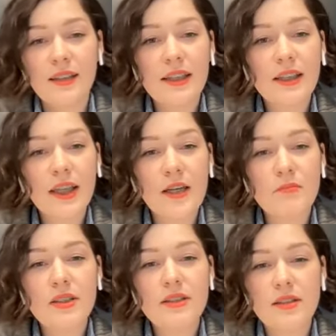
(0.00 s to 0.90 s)

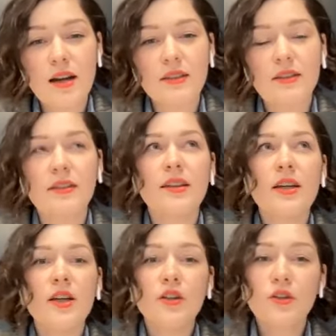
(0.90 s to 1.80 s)
in-game is not
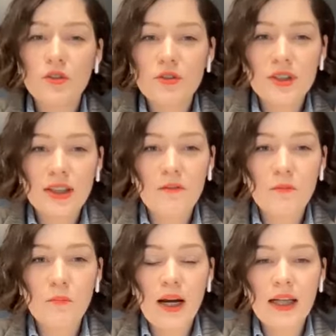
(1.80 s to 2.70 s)
used enough
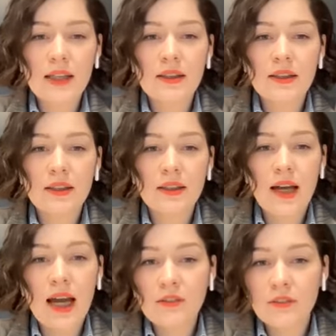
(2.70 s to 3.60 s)
by the
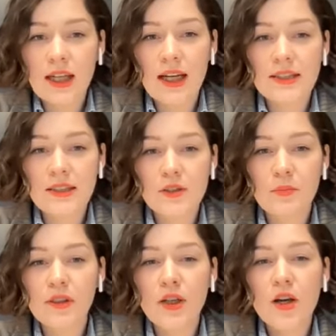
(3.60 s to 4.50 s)
advertisers, but